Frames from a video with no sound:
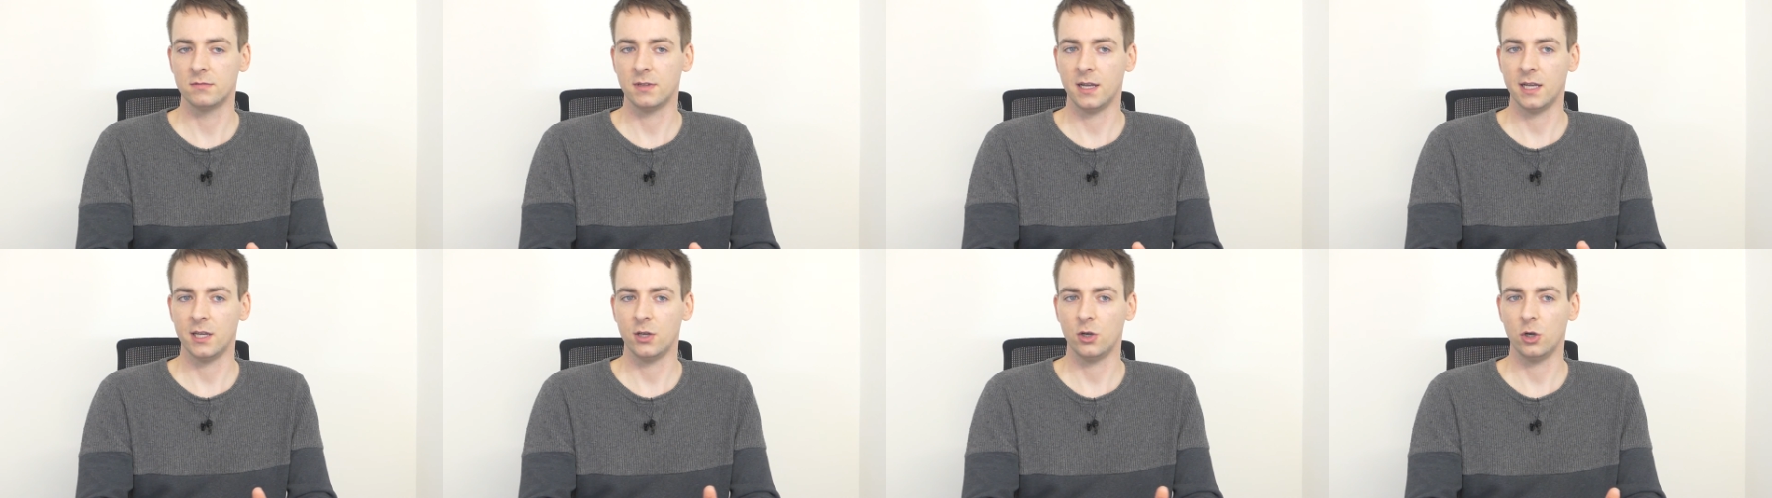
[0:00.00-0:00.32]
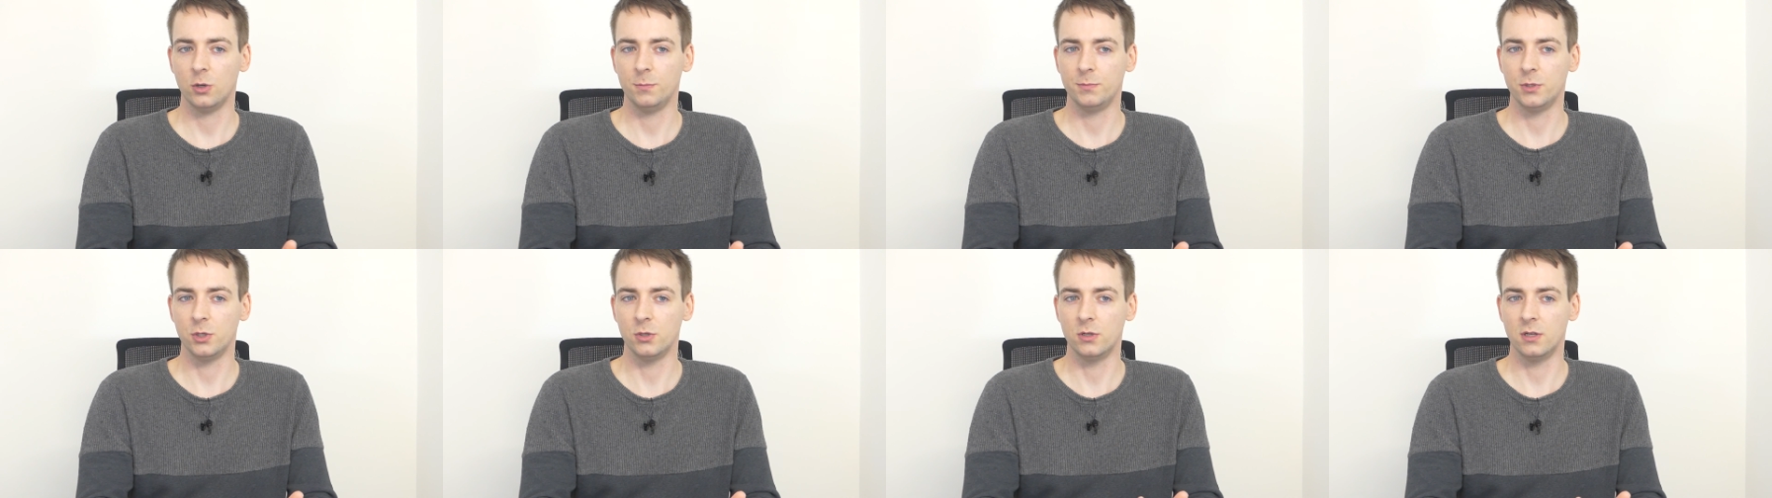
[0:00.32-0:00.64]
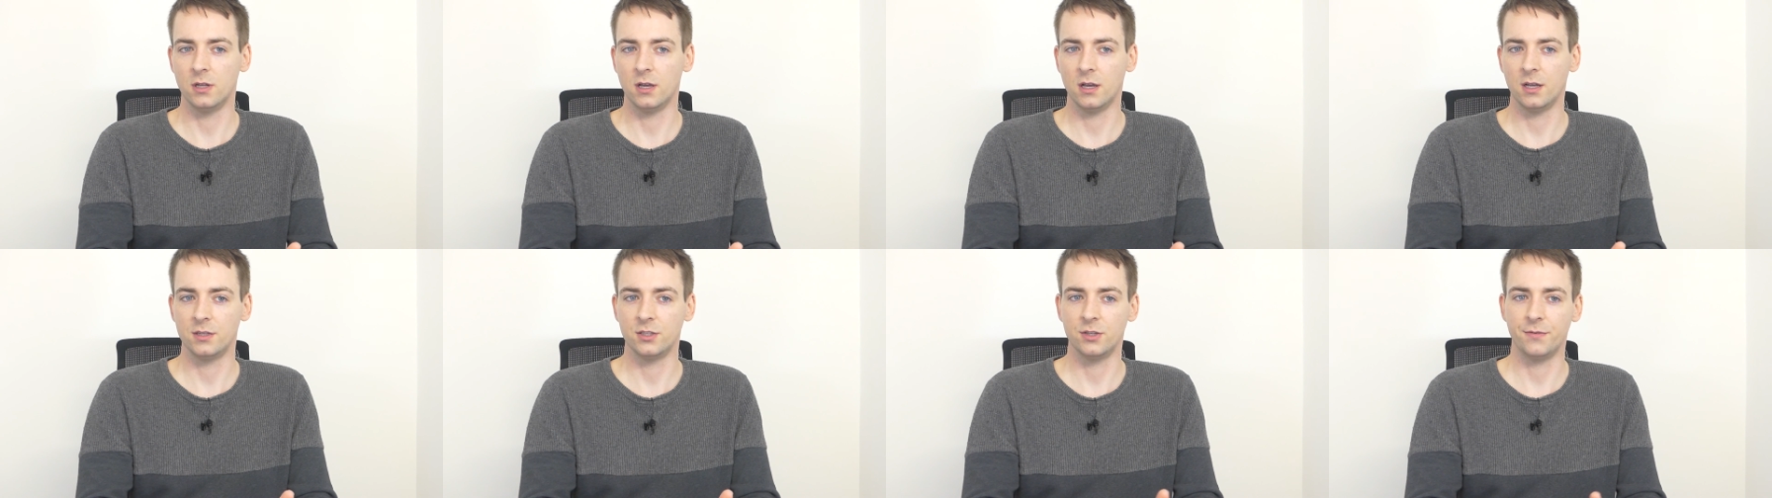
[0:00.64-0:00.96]
I hope you
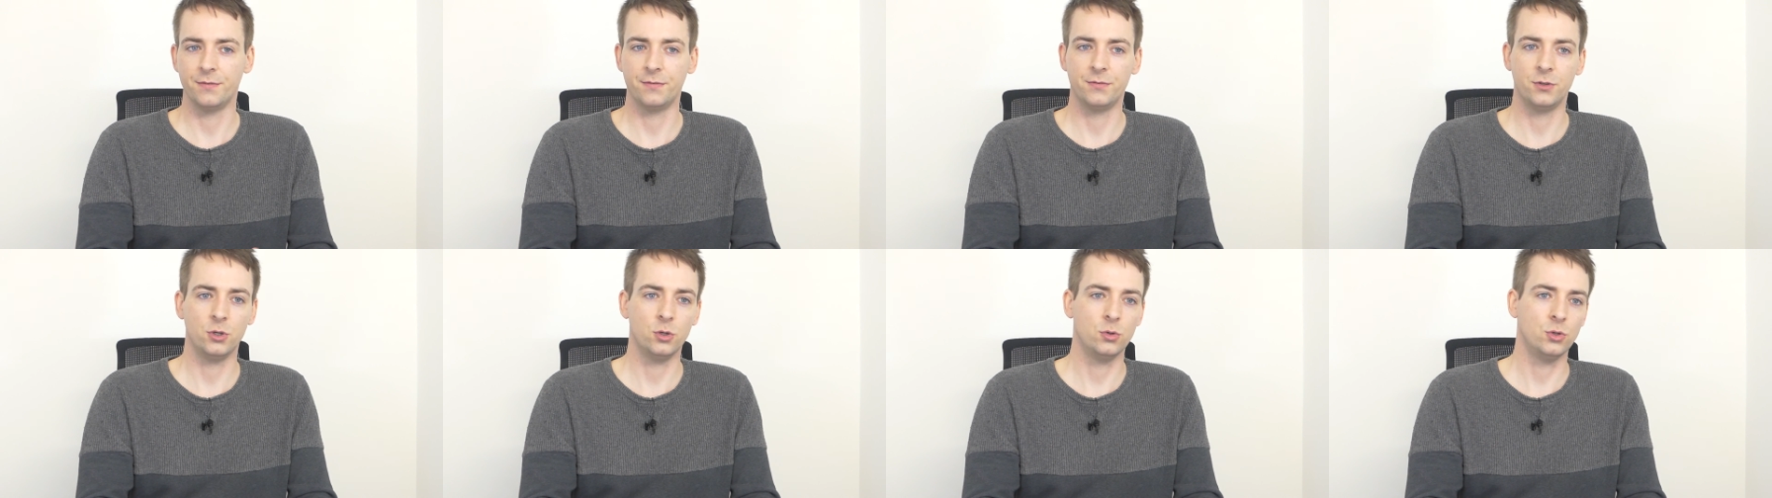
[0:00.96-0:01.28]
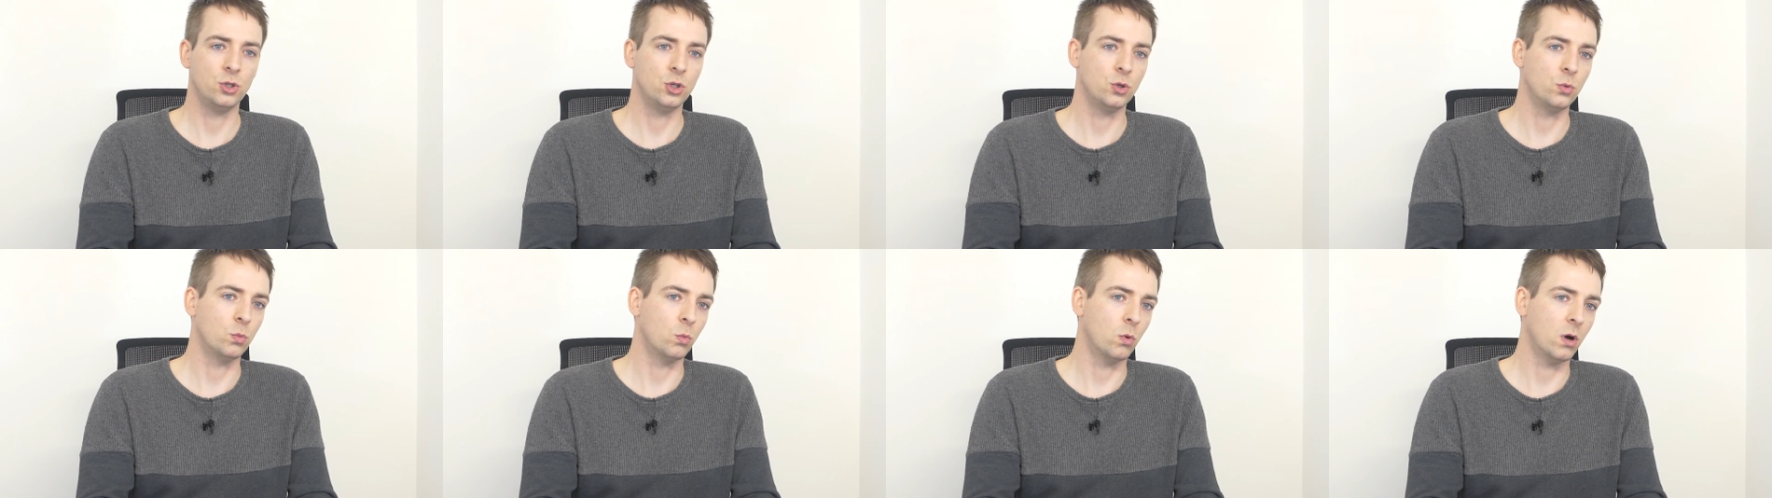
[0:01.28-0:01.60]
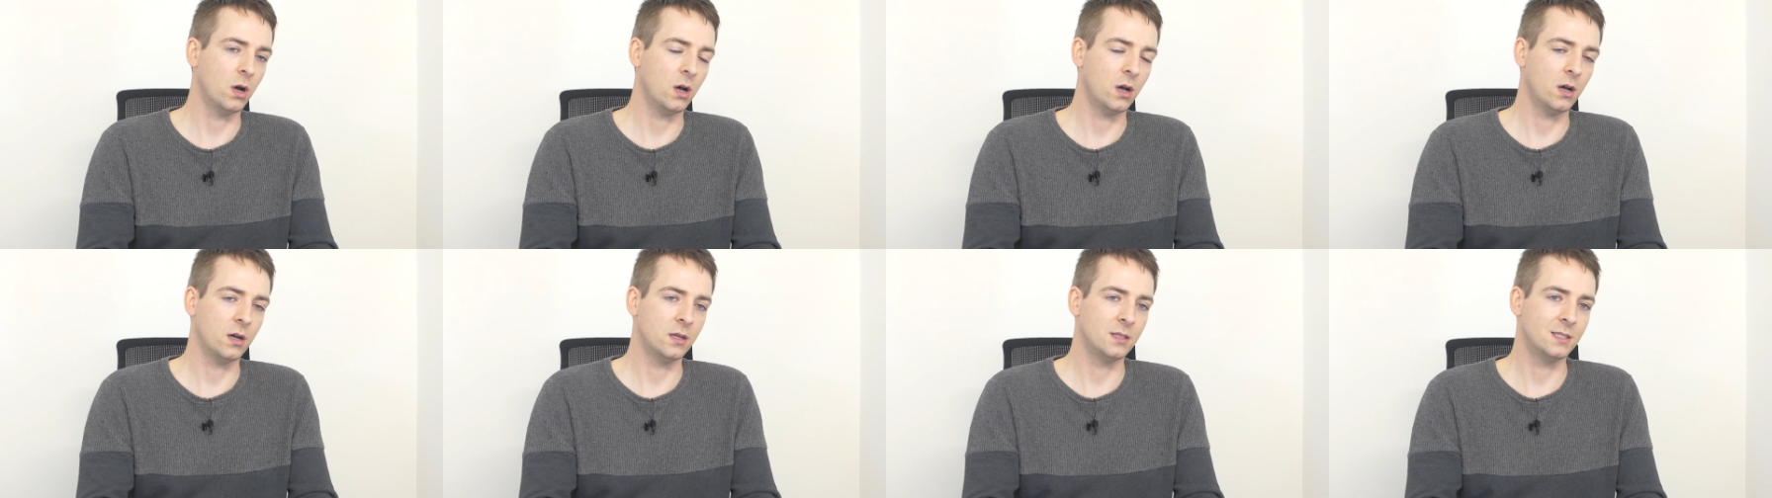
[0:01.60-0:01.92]
learned a few new
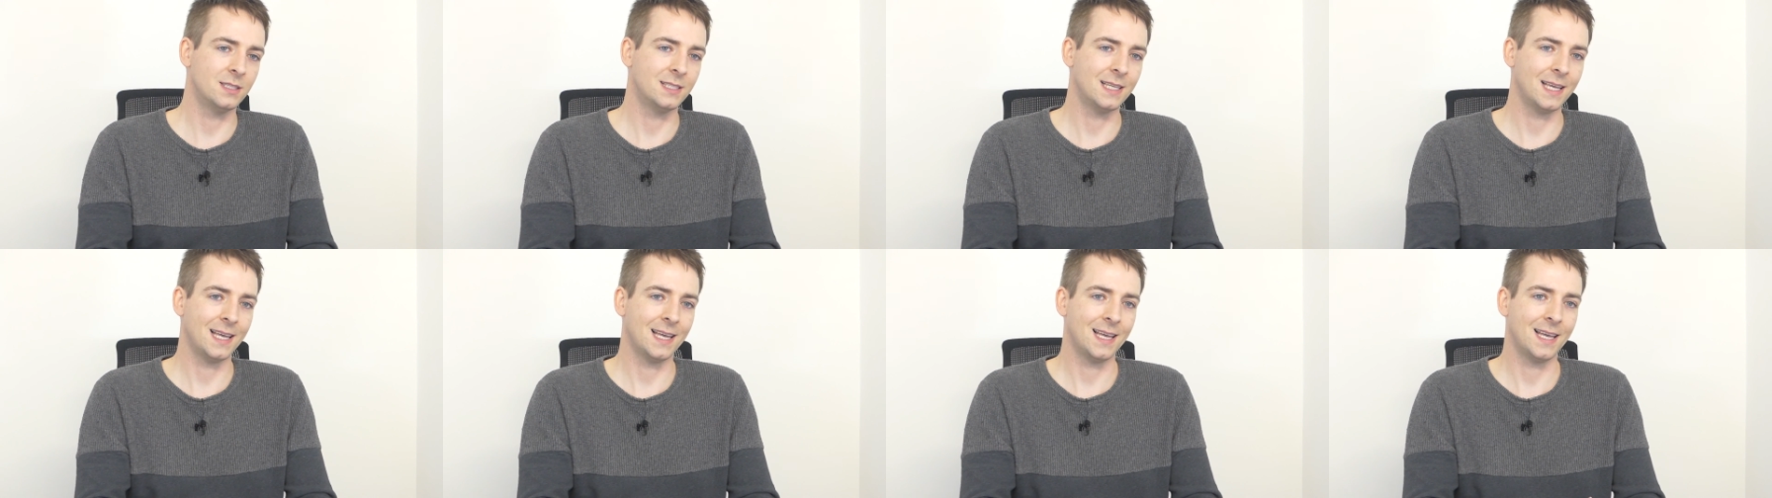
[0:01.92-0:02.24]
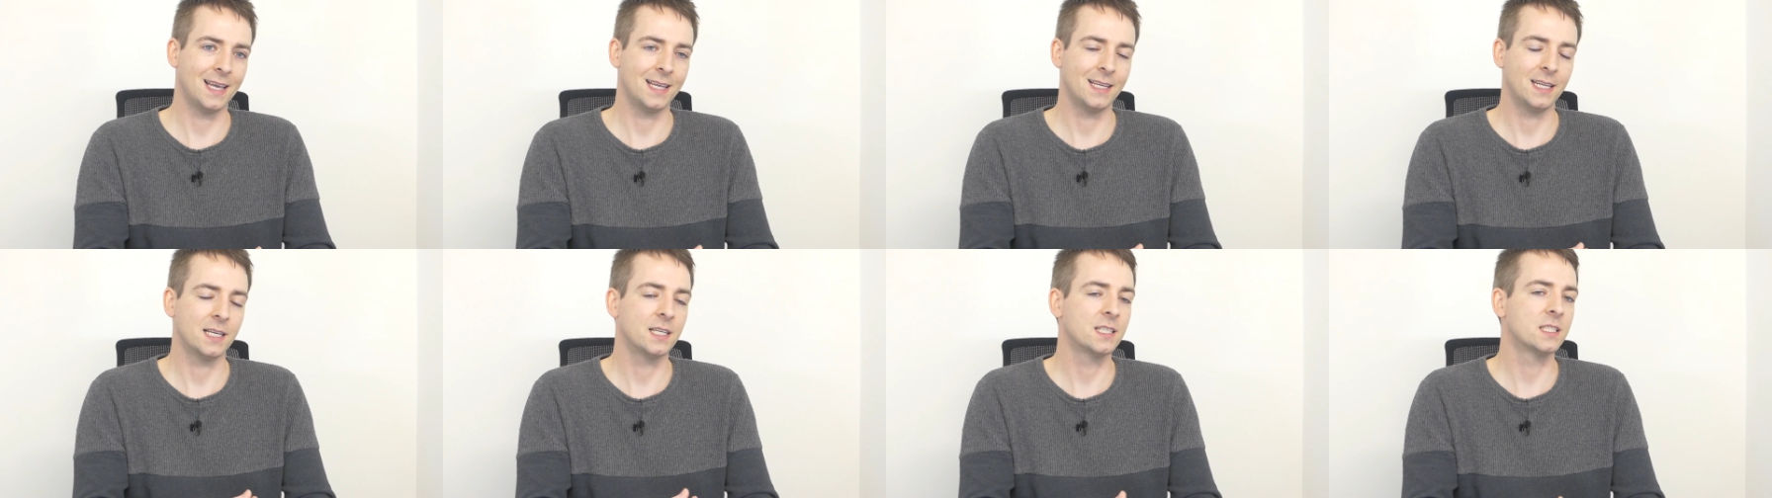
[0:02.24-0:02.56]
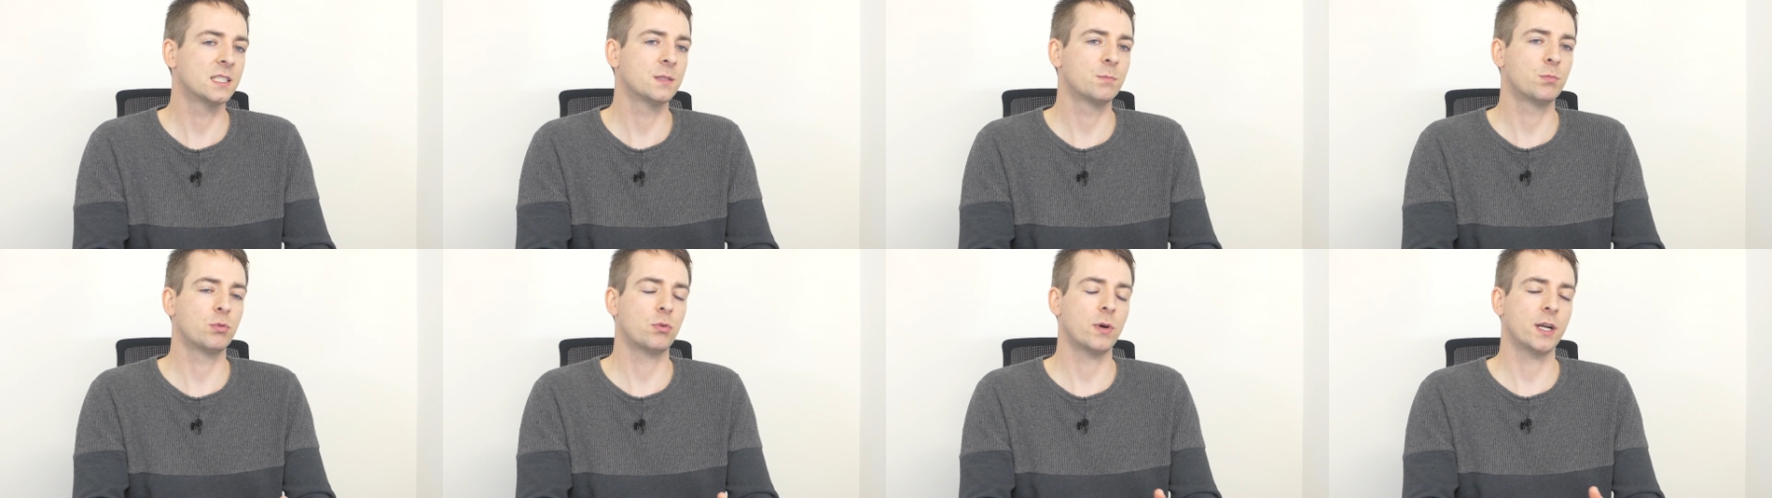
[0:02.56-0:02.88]
words and
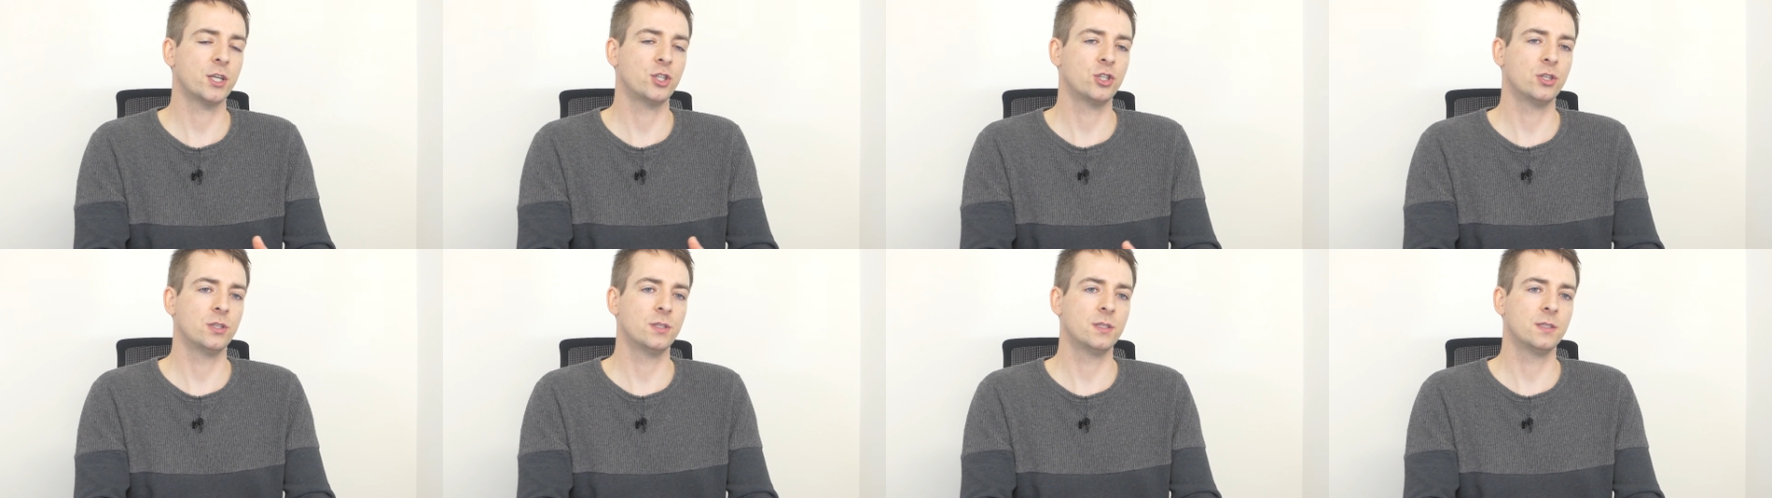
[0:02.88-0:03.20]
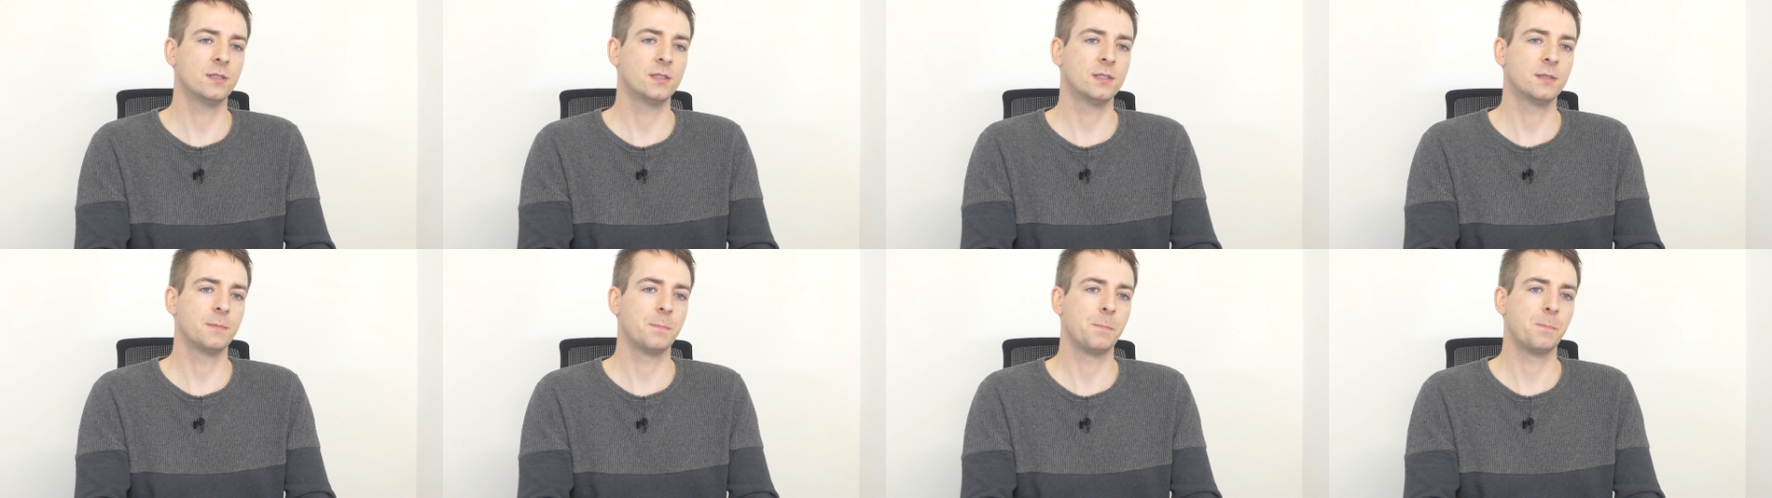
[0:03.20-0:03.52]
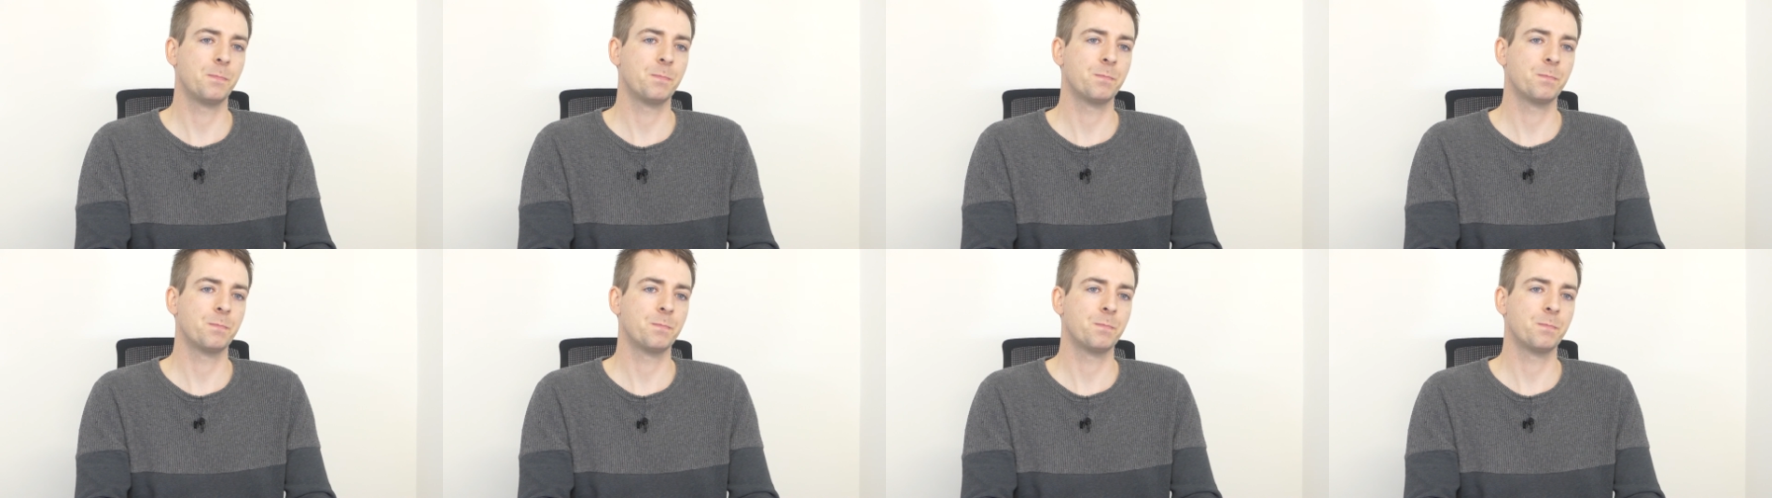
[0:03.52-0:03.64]
expressions.